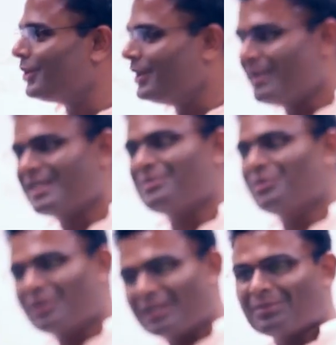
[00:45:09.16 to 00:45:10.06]
you'd imagine
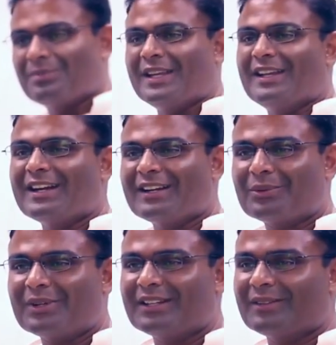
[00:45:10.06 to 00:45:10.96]
you would have been in the
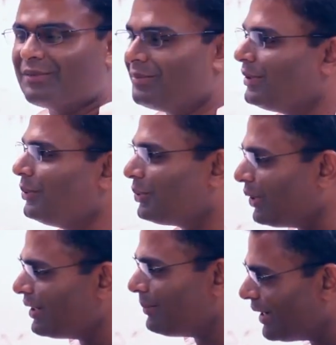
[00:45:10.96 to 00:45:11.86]
water. You would
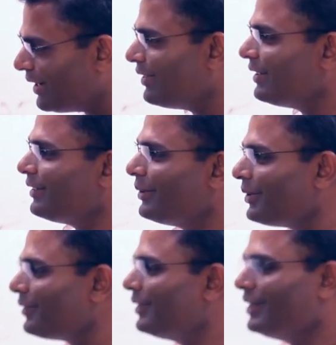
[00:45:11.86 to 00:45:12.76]
have thought the you
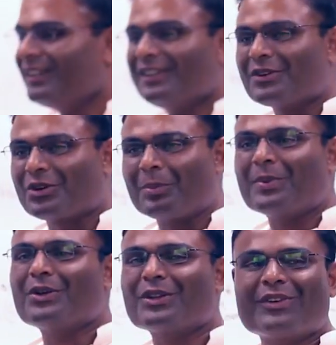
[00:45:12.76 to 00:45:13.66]
know,
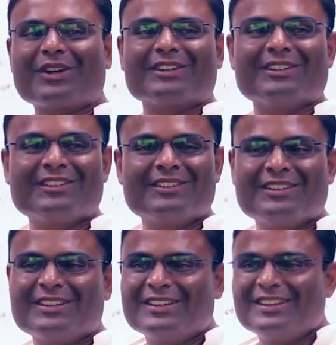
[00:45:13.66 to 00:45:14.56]
drop into the water.
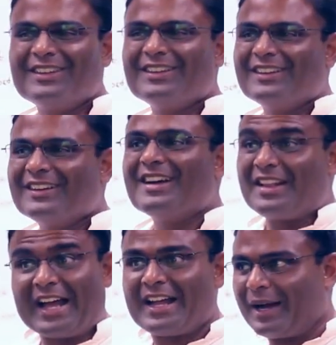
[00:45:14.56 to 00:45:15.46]

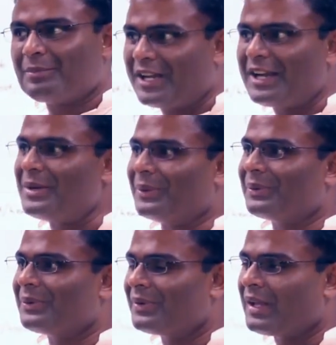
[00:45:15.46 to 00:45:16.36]
That, I'm telling you.
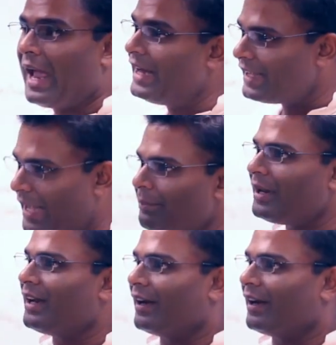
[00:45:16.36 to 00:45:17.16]
And it can be